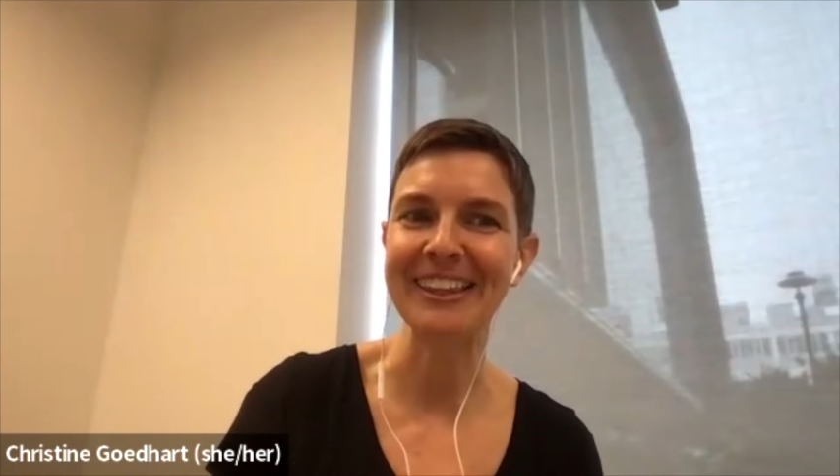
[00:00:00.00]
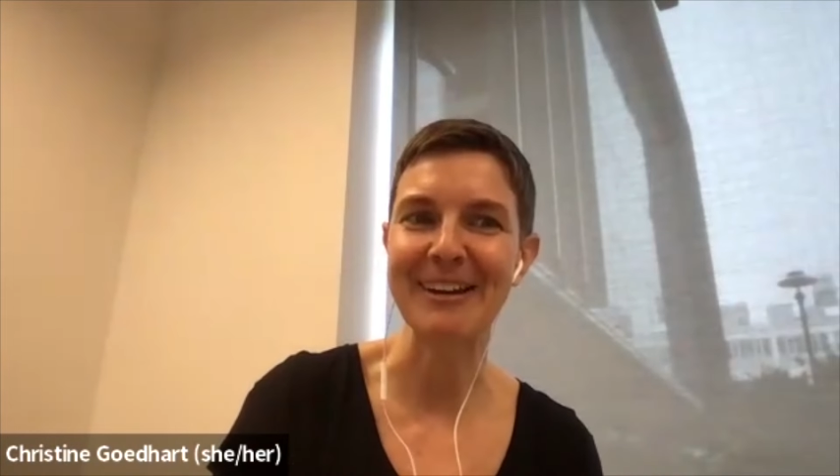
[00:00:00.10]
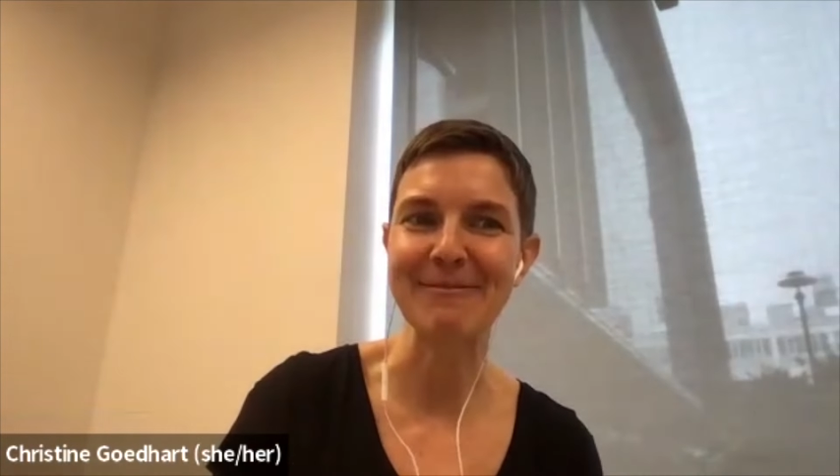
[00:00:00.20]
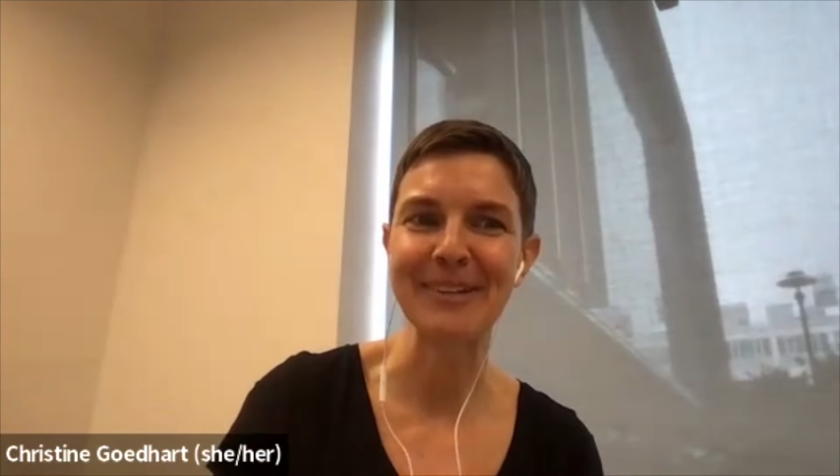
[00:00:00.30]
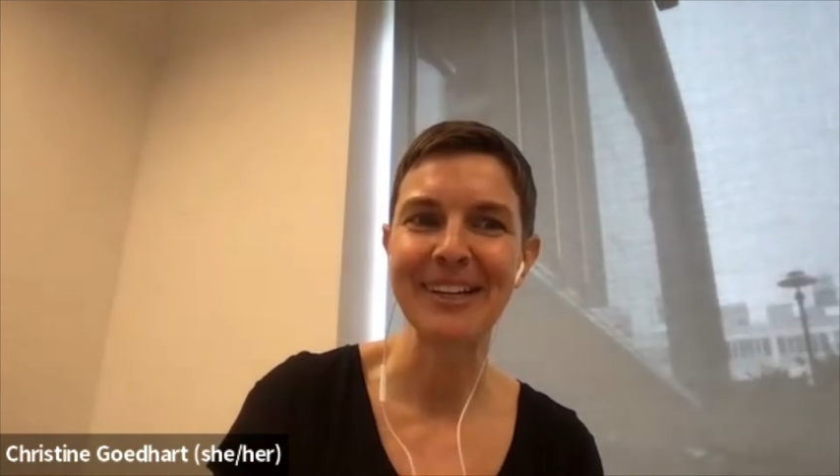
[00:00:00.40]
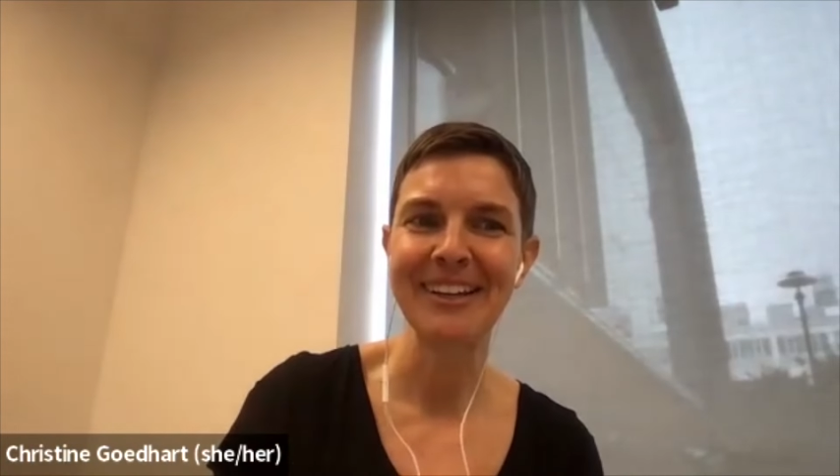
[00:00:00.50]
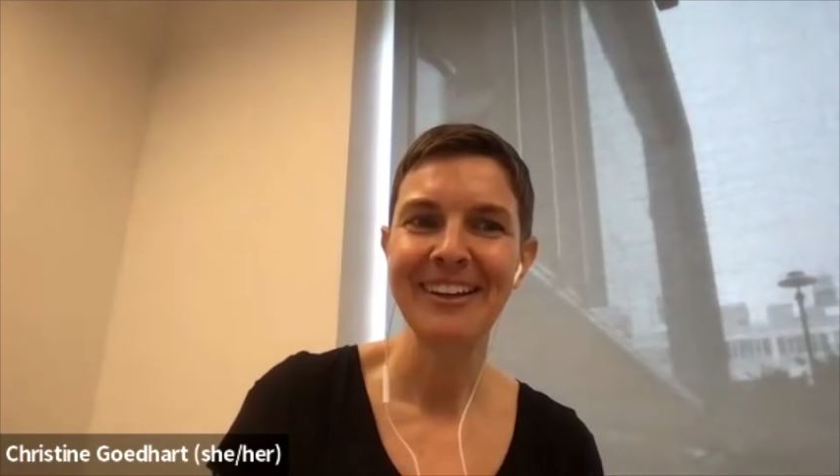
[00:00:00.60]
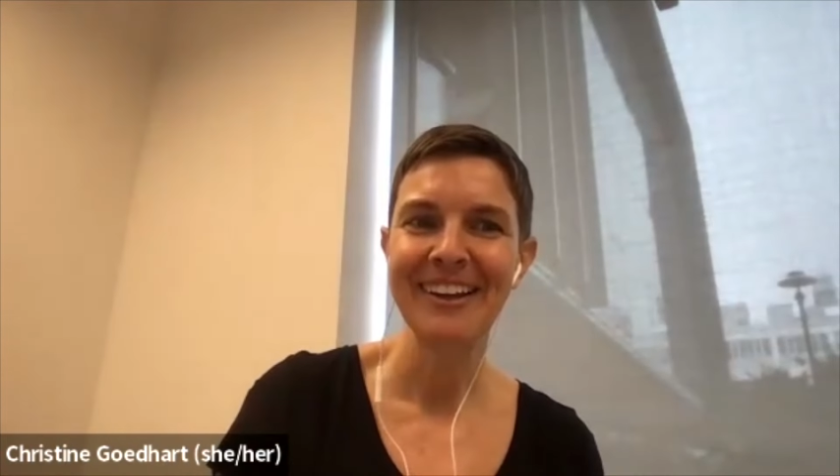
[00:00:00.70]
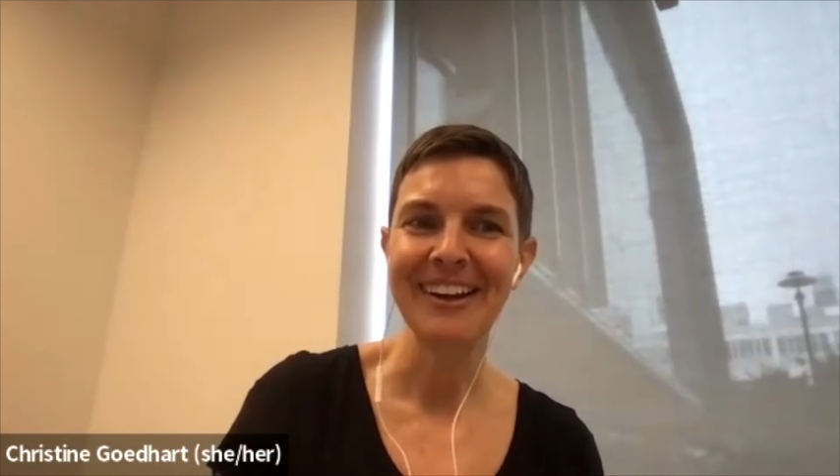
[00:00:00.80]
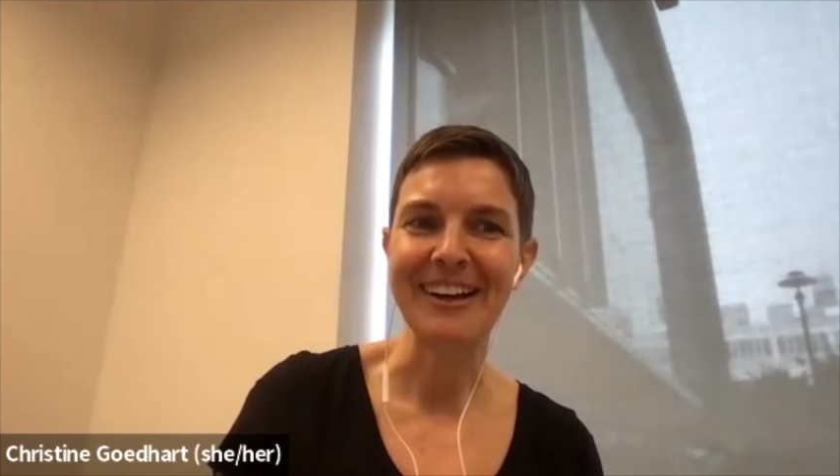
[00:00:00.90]

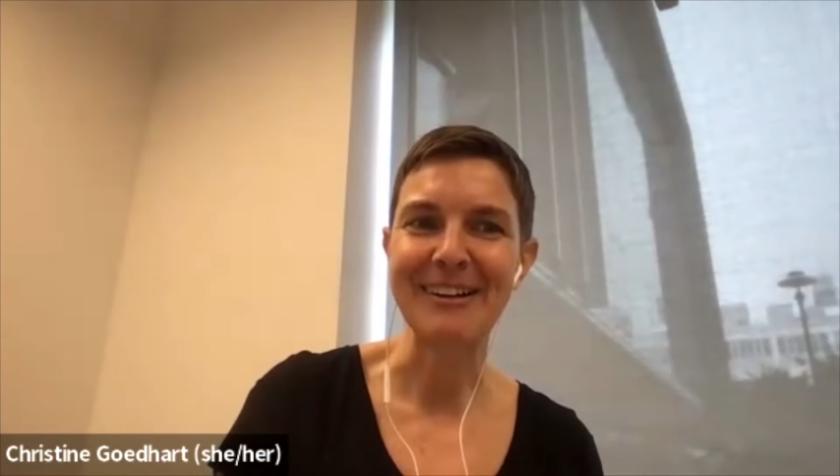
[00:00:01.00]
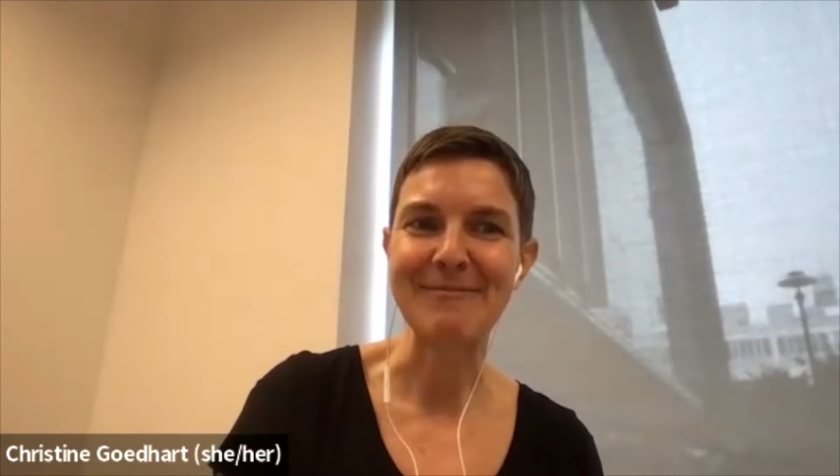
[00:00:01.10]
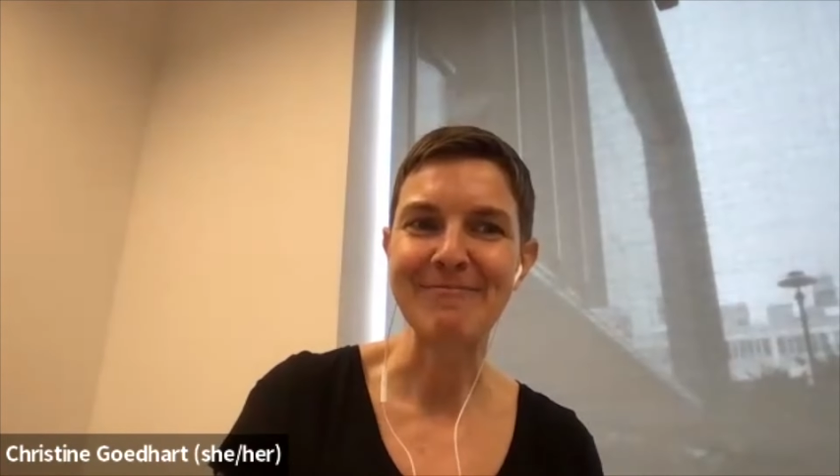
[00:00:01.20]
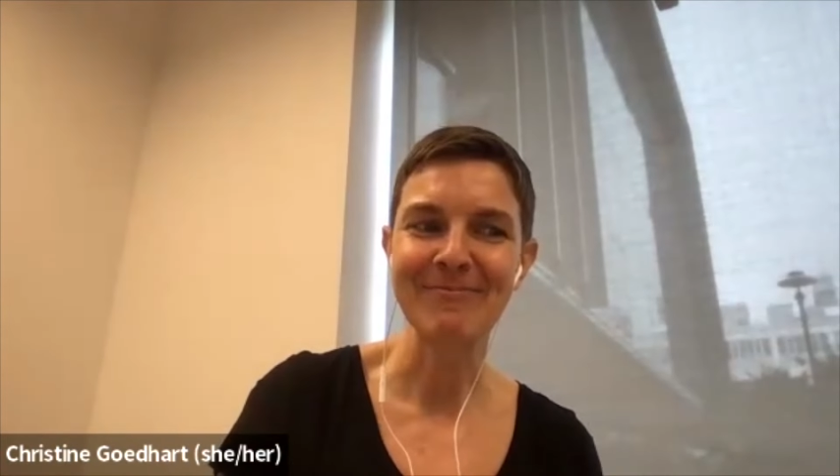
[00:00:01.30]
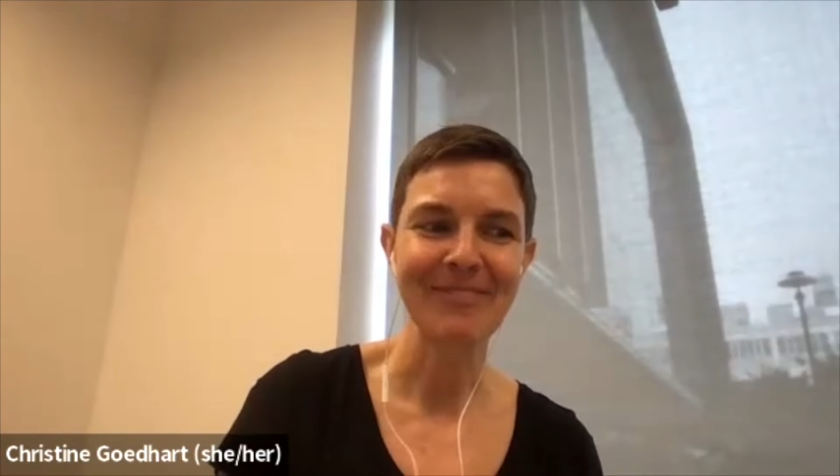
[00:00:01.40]
them.